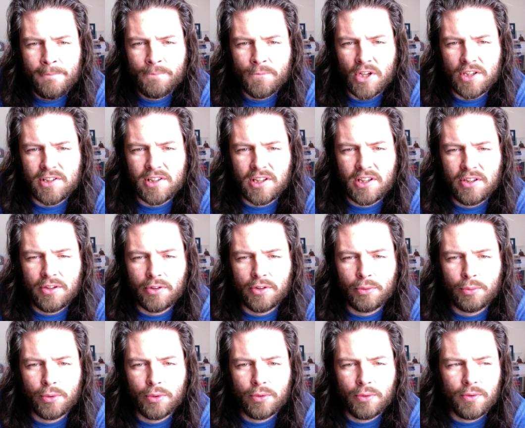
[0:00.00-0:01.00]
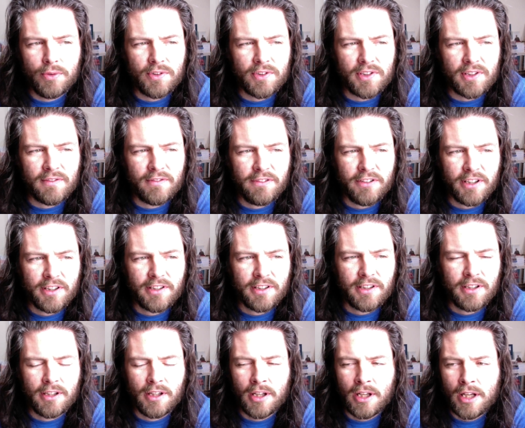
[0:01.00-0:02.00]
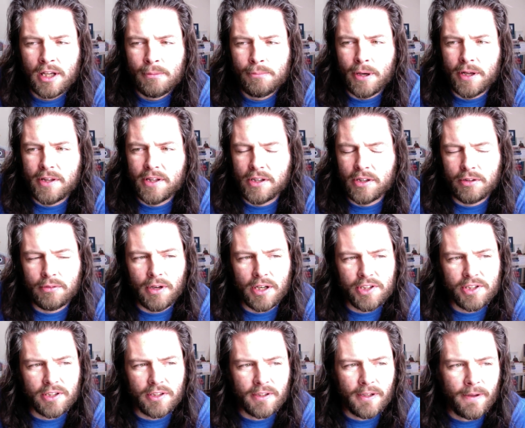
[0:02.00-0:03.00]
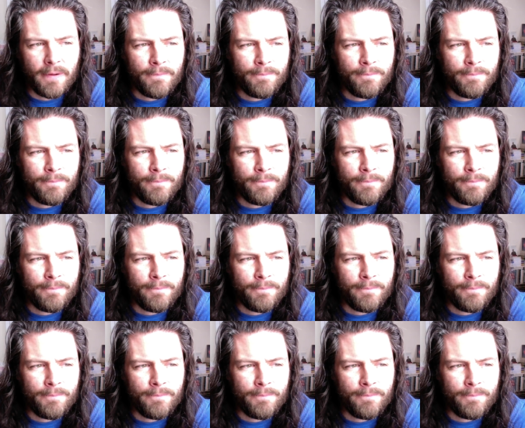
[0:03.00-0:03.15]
and to heal the wounds inflicted by the aggression.